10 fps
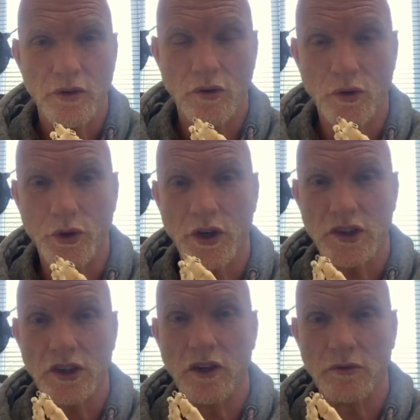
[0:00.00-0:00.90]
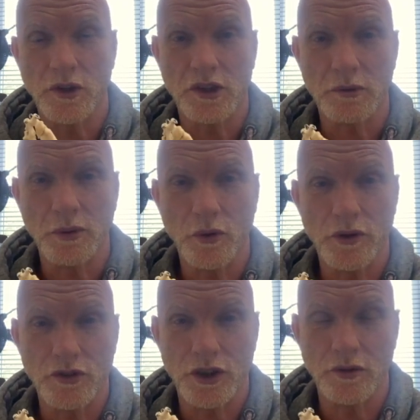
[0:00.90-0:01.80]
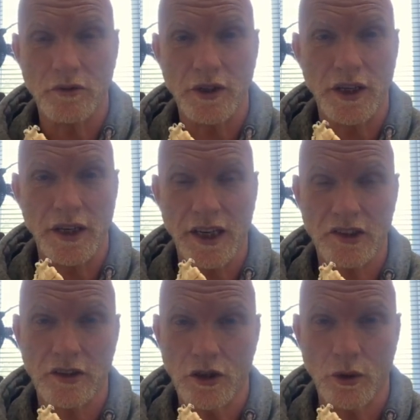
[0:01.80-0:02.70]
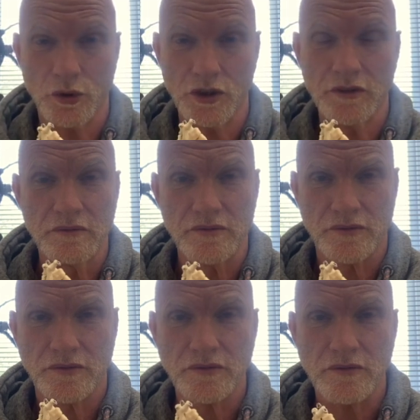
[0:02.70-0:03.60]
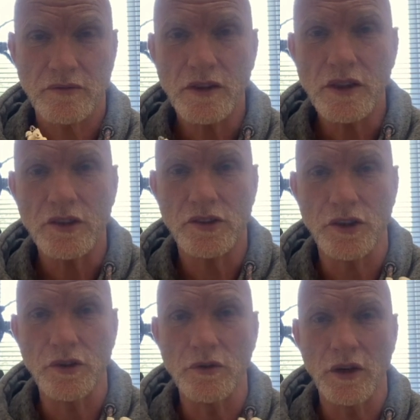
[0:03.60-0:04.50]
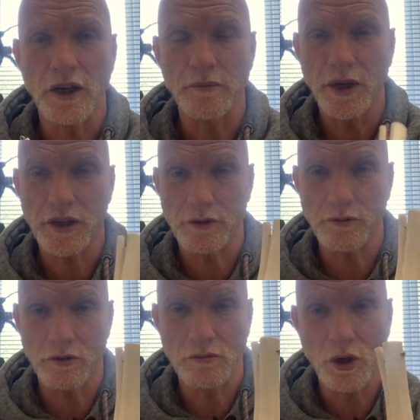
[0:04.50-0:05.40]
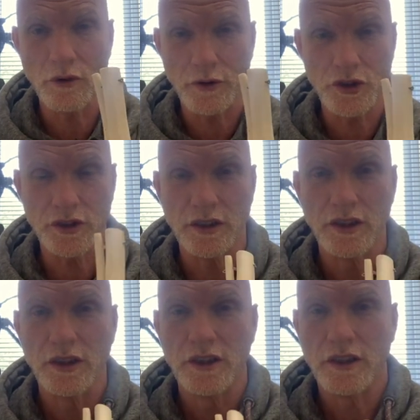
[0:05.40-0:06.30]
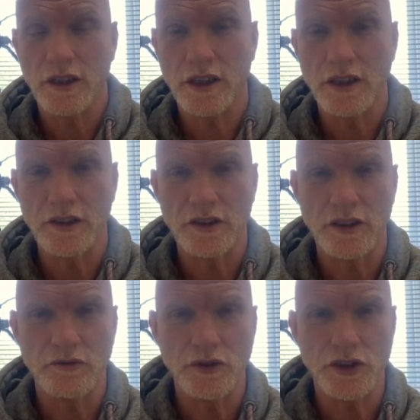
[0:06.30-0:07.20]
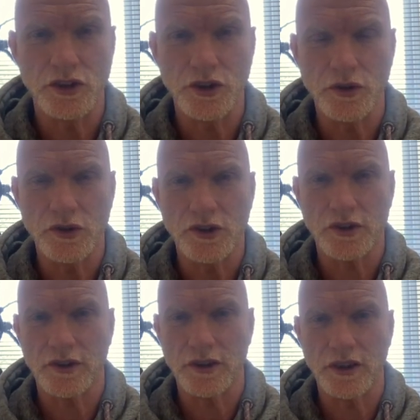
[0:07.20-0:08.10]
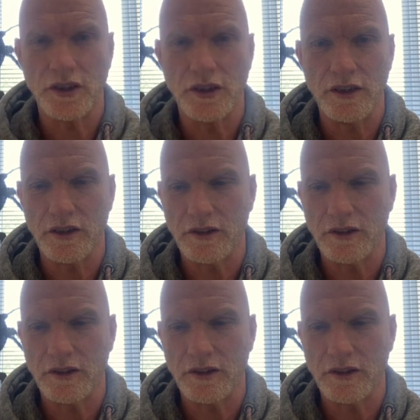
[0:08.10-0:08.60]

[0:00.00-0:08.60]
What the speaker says: orthotics along with a supportive shoe are really an excellent option to make your foot more efficient and reduce the